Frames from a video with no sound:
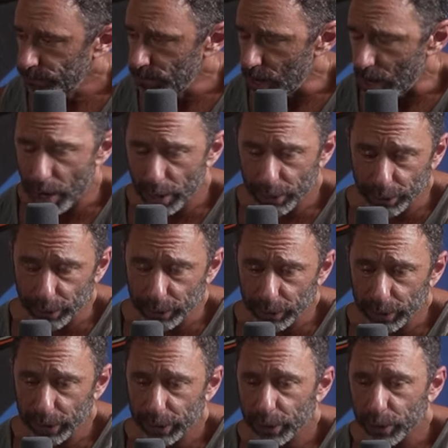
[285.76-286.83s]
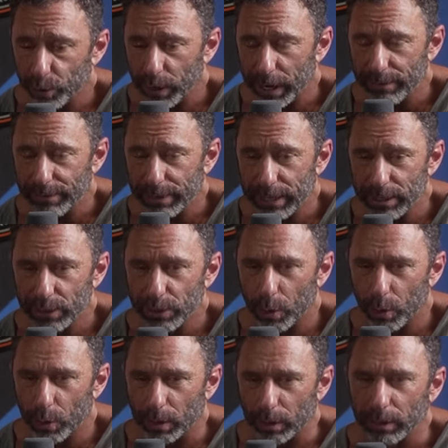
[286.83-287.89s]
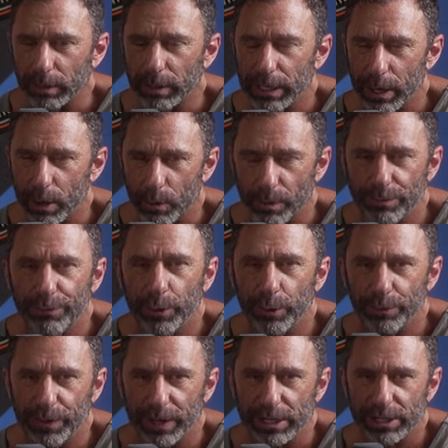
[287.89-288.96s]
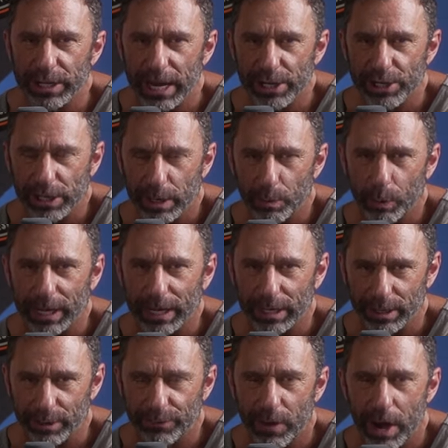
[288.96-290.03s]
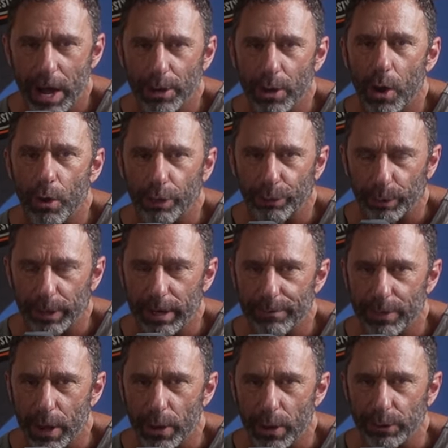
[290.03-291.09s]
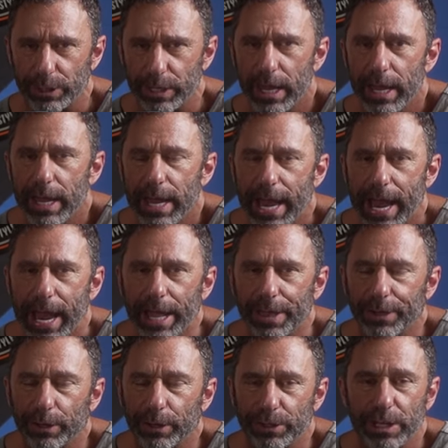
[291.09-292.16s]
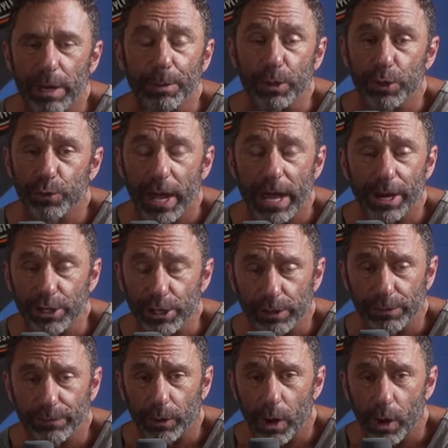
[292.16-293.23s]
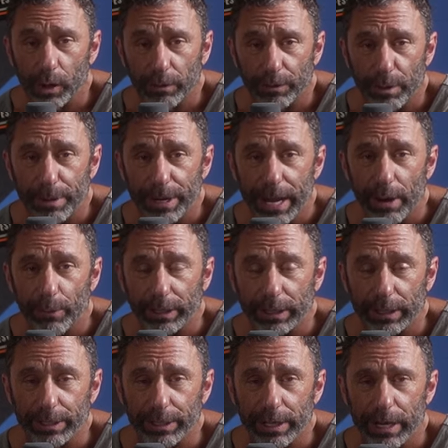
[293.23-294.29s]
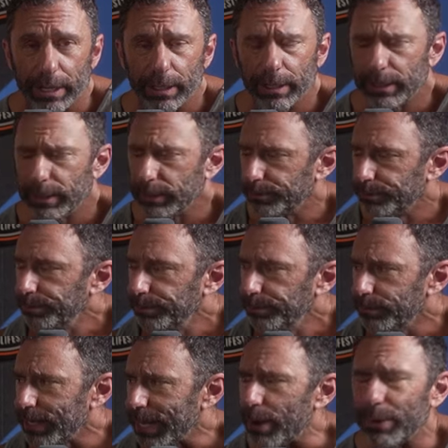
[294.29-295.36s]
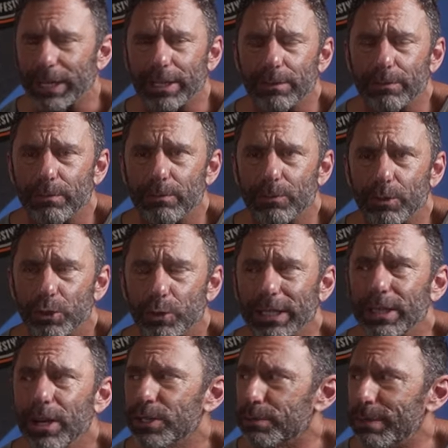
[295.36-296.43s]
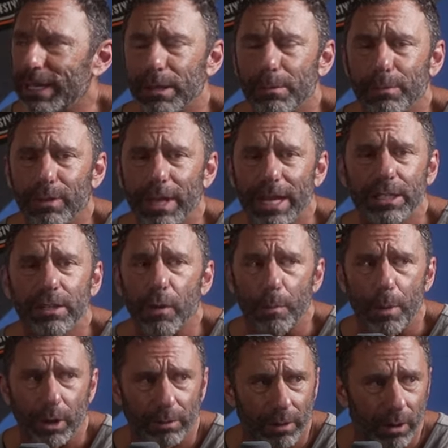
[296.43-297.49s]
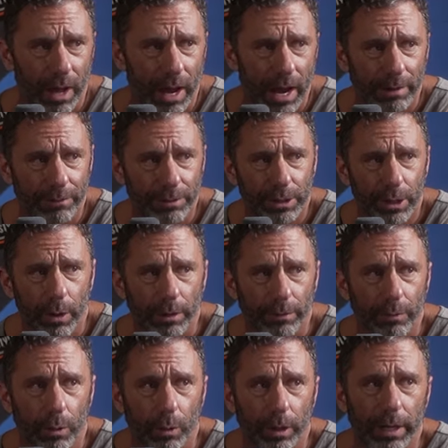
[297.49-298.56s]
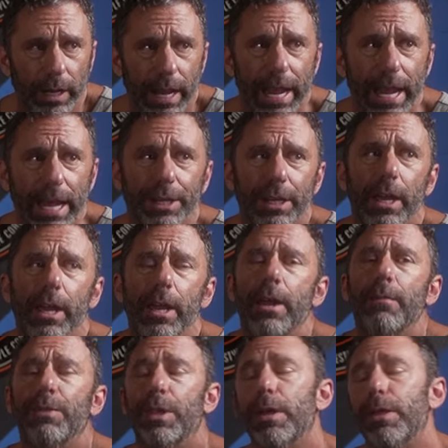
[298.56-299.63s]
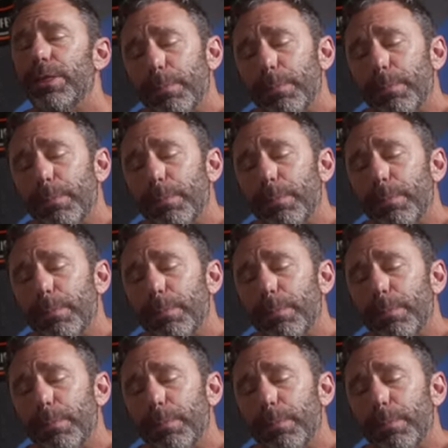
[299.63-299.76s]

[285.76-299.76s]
hunger, cravings or you know food fixation and we're going to define all three of those and there are separate strategies for all of them and how we can uh, how we can treat those and make them less of a part of our lives going forward and the the